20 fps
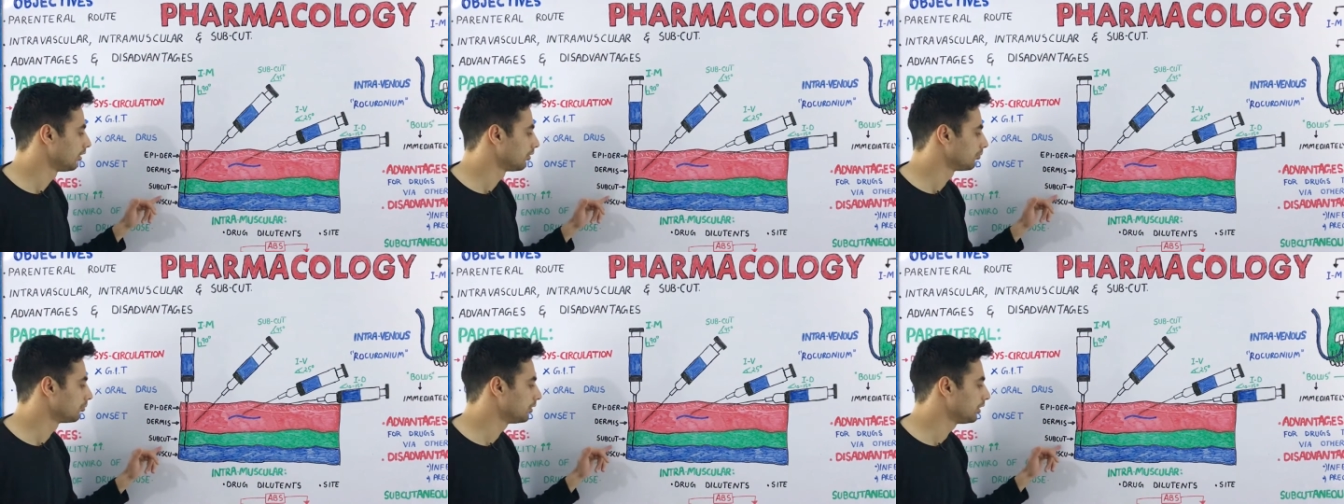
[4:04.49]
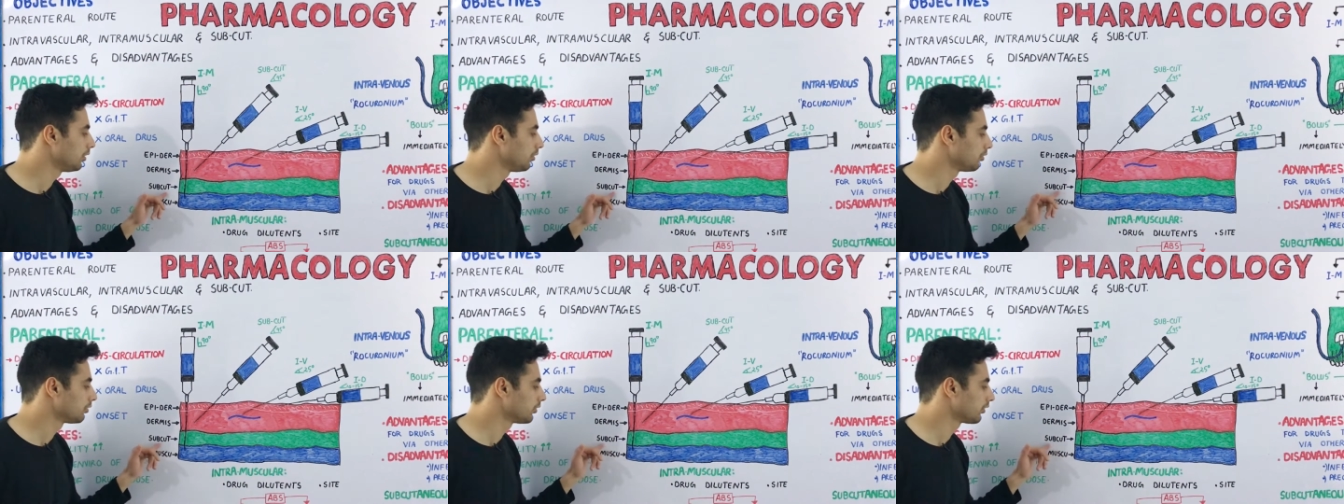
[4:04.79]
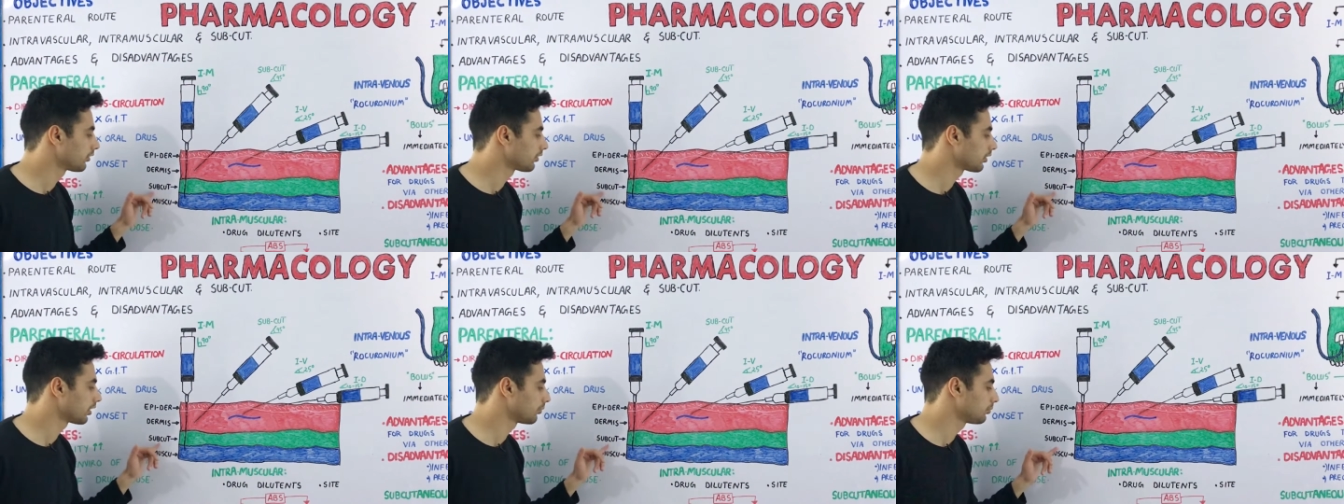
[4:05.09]
below the
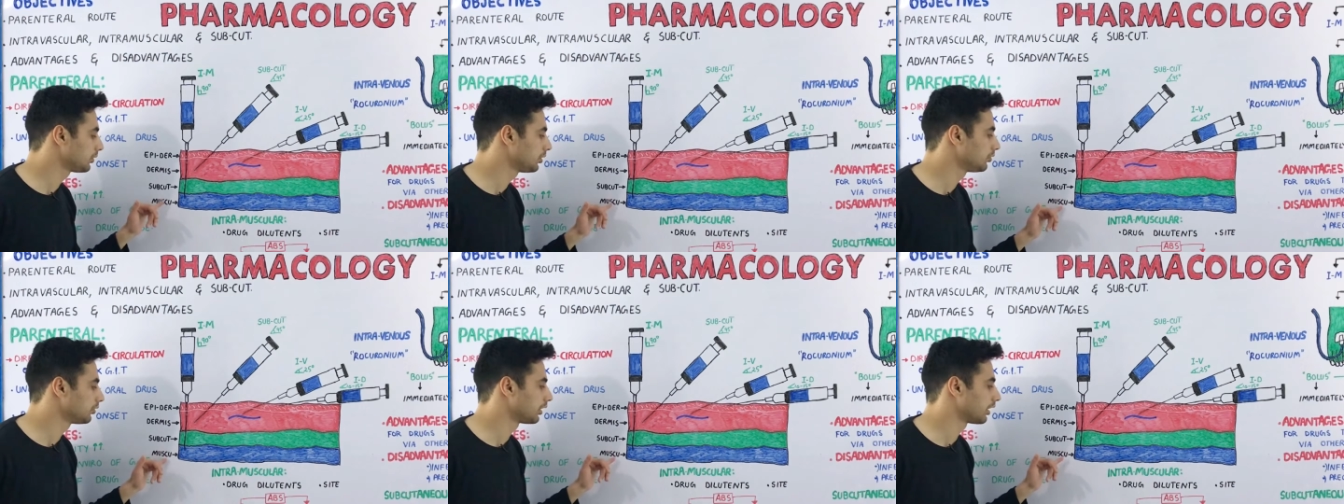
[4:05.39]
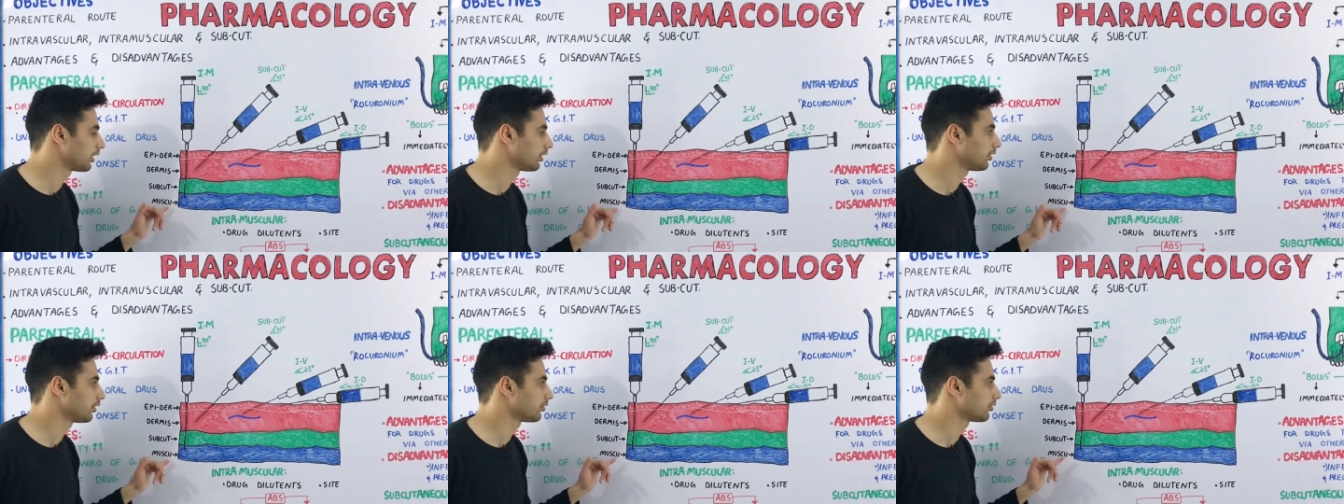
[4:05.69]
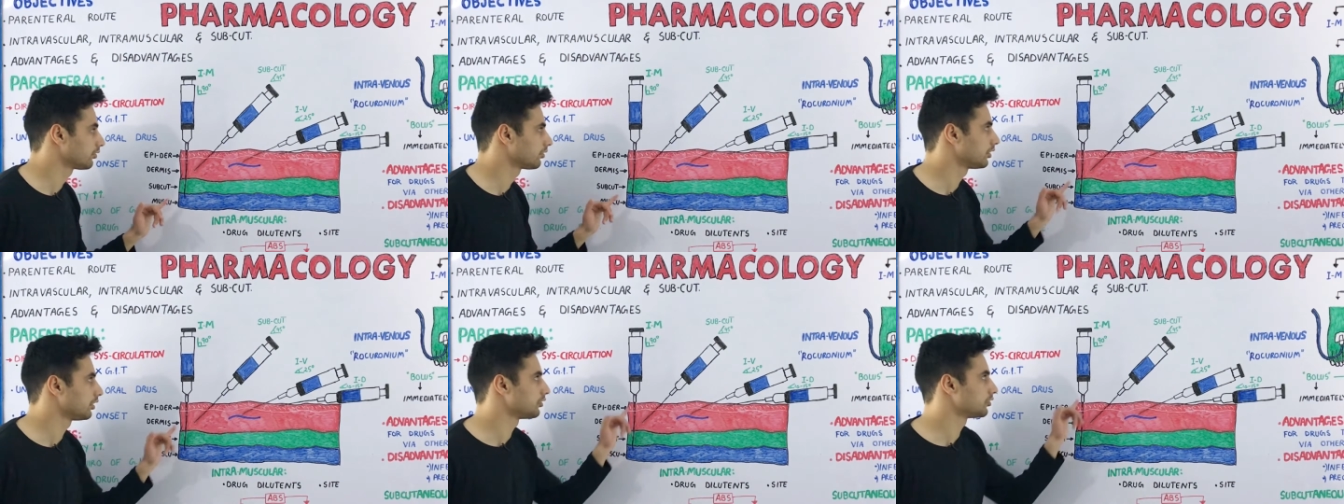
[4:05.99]

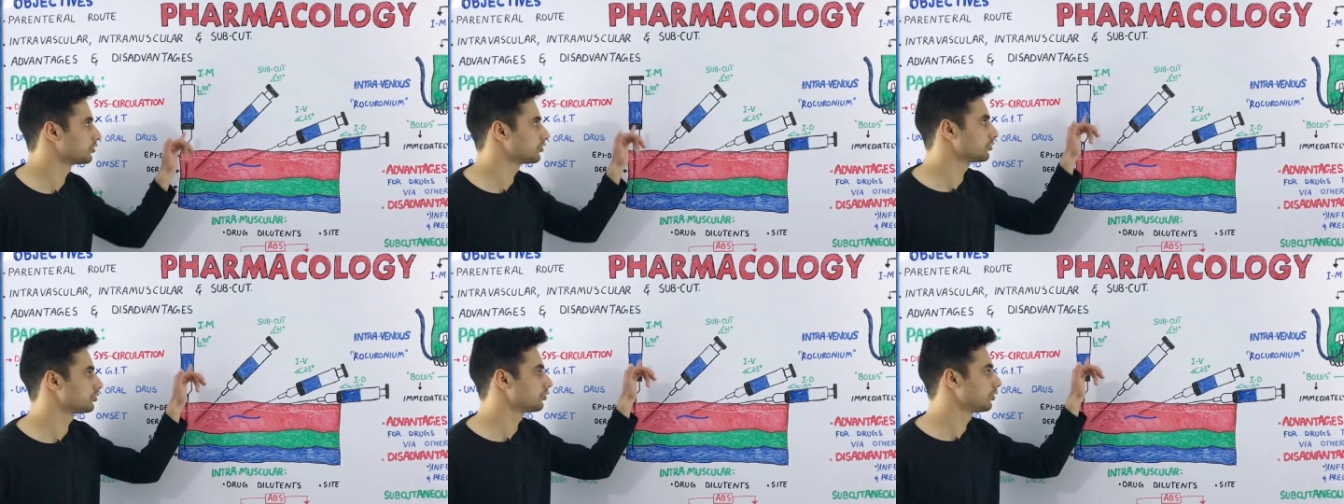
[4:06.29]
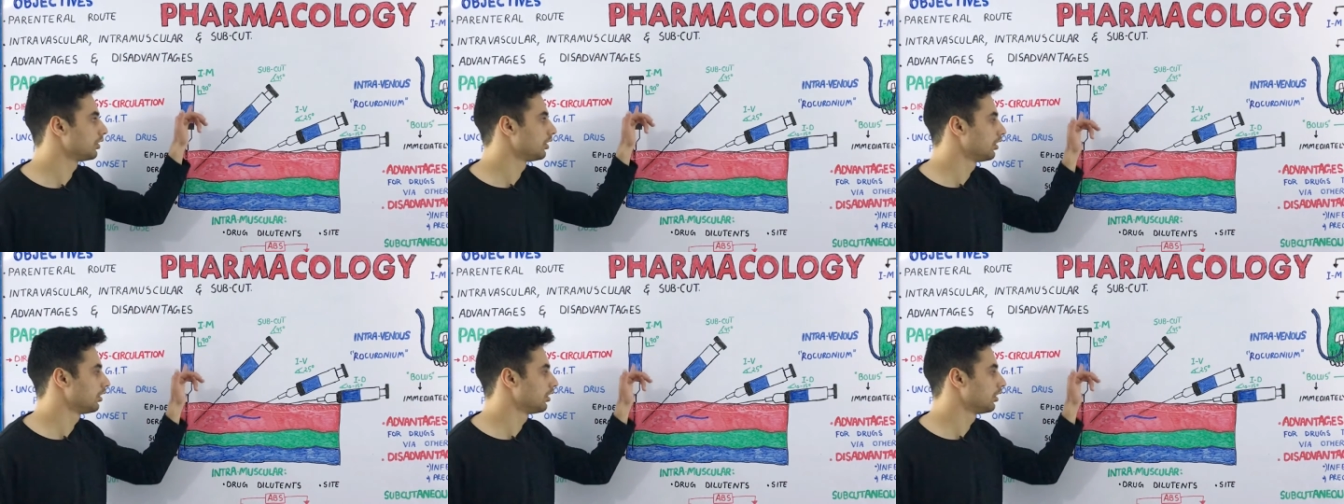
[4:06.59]
subcutaneous tissue.